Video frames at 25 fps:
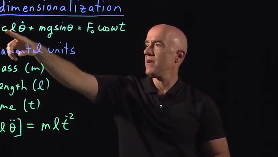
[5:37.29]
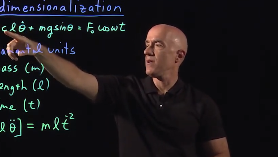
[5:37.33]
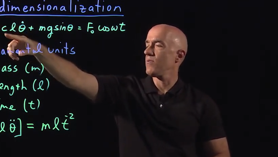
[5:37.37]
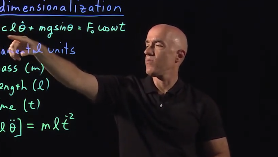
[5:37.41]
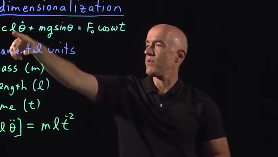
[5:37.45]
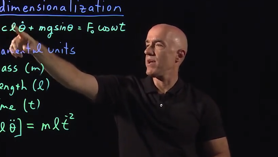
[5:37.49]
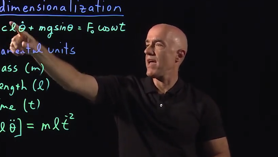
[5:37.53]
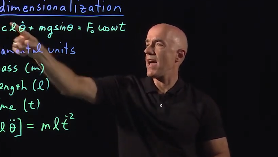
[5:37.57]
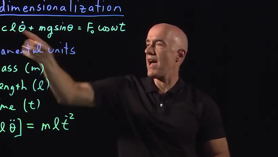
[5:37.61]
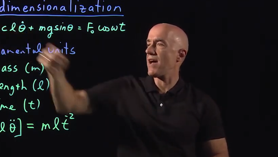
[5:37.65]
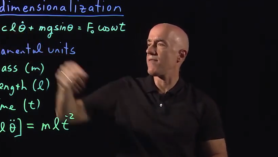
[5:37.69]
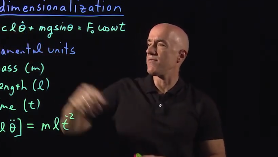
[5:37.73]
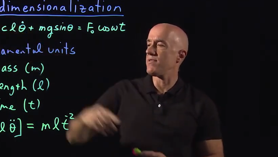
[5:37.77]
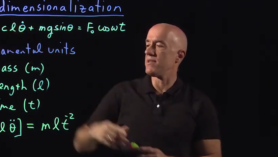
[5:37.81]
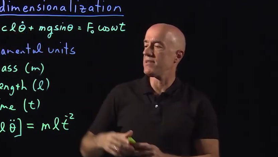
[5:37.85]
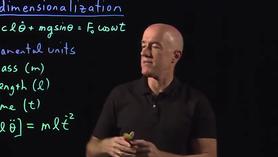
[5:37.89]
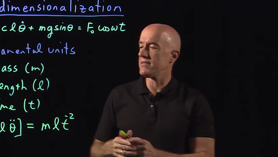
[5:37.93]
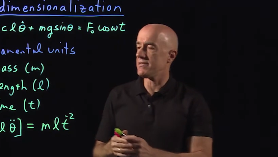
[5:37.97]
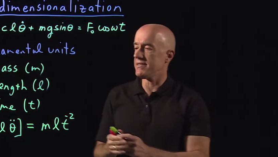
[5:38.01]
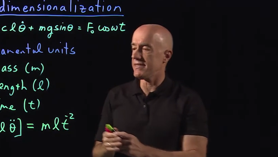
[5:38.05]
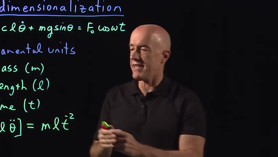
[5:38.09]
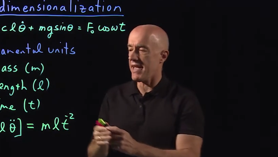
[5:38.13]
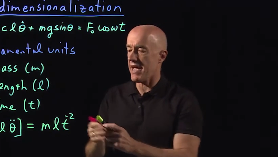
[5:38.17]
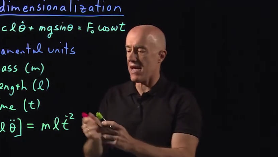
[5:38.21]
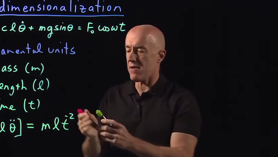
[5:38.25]
We have this
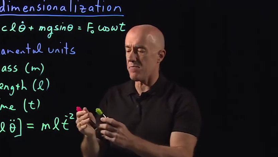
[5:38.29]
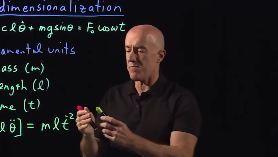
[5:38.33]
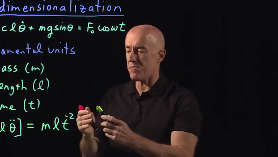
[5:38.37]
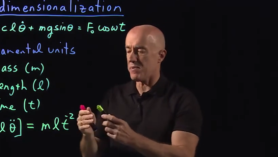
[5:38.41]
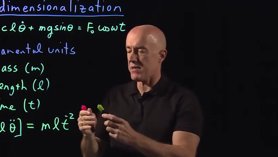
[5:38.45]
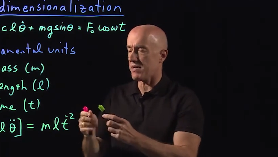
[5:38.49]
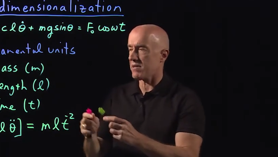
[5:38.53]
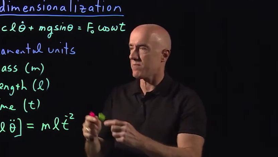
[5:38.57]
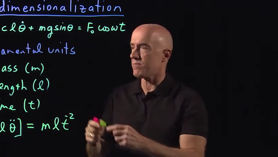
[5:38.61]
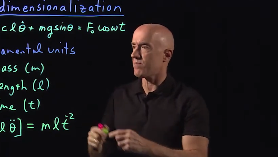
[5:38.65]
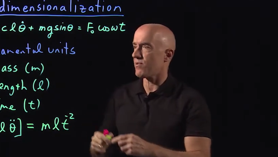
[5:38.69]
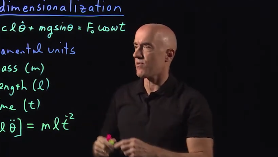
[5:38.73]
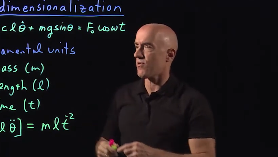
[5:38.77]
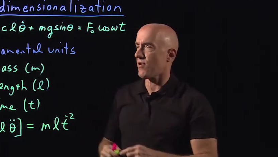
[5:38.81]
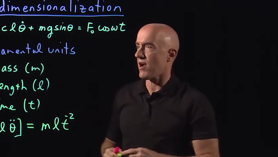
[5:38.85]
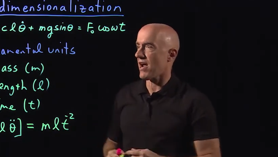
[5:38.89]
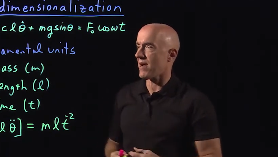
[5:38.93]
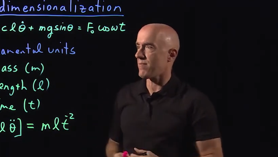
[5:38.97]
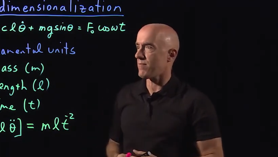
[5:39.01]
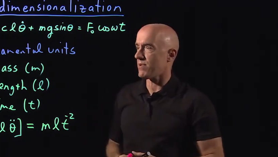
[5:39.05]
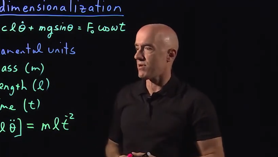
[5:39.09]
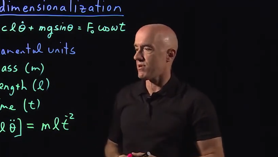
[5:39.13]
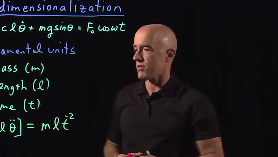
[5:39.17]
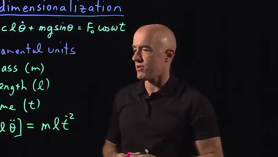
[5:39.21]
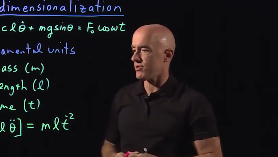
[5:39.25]
damping
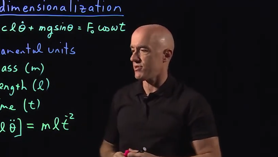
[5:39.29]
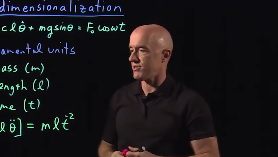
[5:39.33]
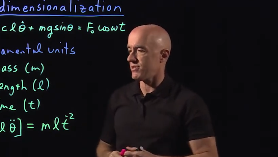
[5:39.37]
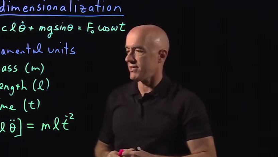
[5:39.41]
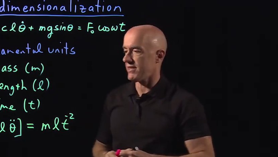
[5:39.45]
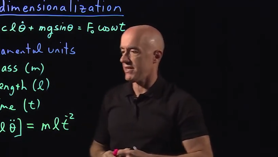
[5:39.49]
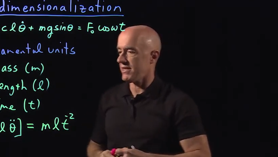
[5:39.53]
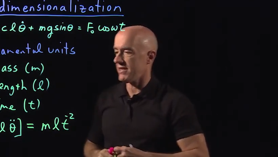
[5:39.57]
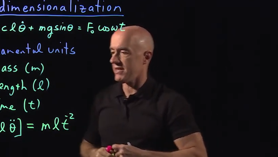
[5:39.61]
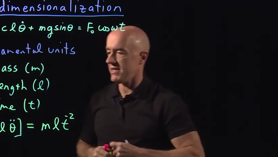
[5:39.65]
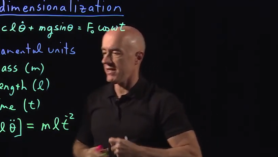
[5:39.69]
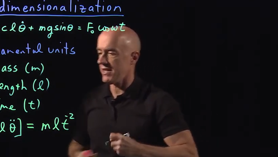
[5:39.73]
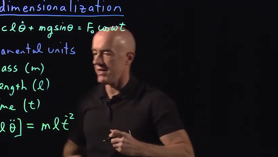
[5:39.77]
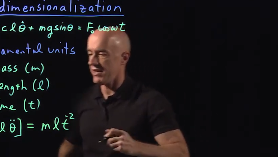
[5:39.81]
parameter C